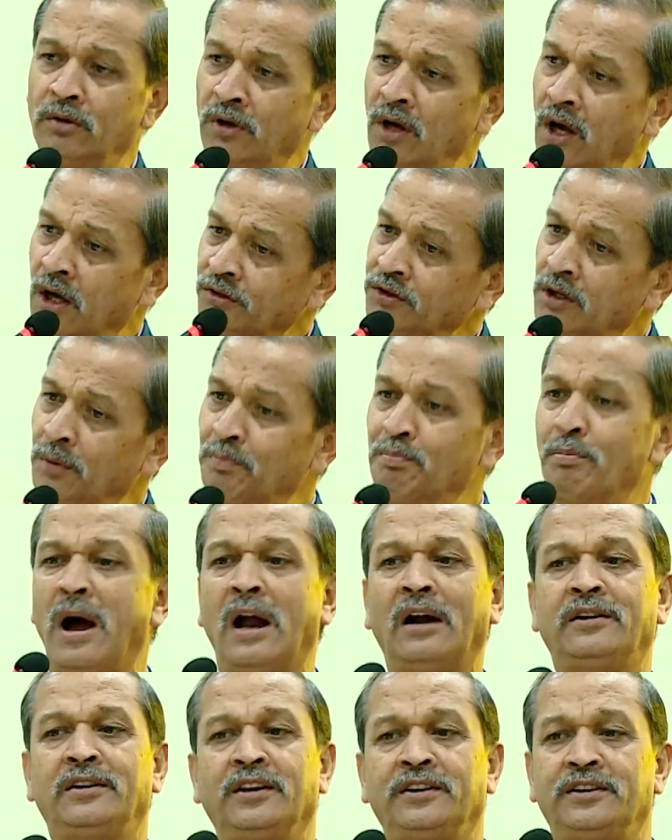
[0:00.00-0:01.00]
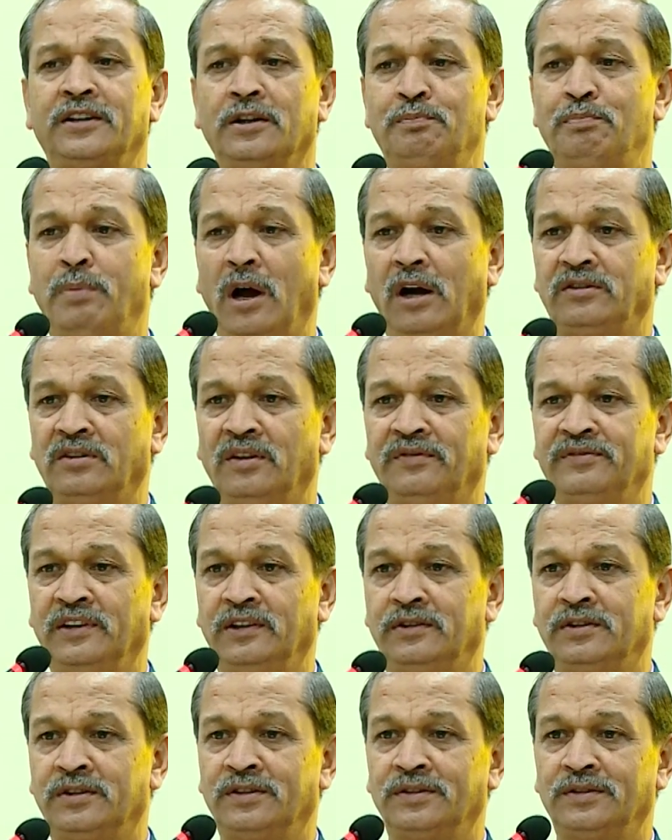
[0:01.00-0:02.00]
on the marketing part of
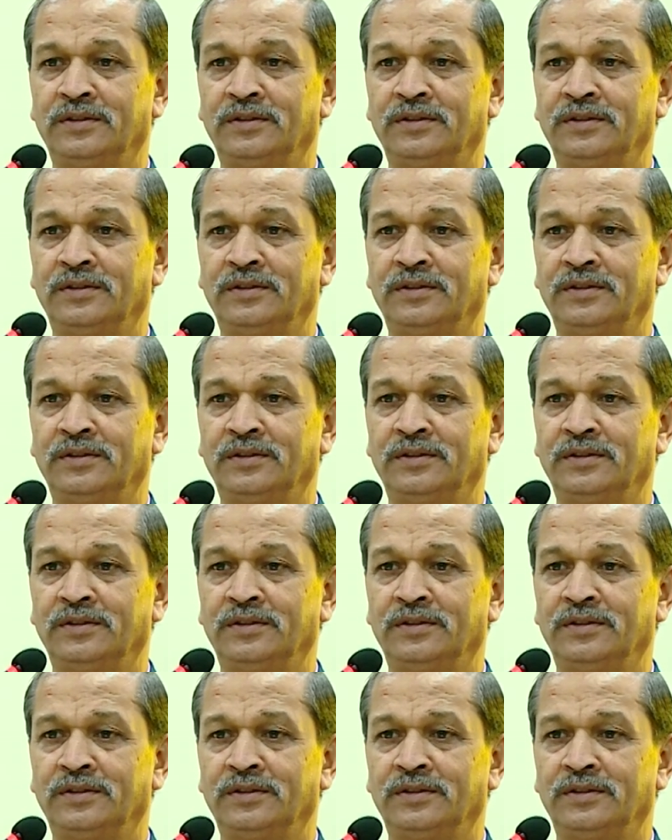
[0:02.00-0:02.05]
it.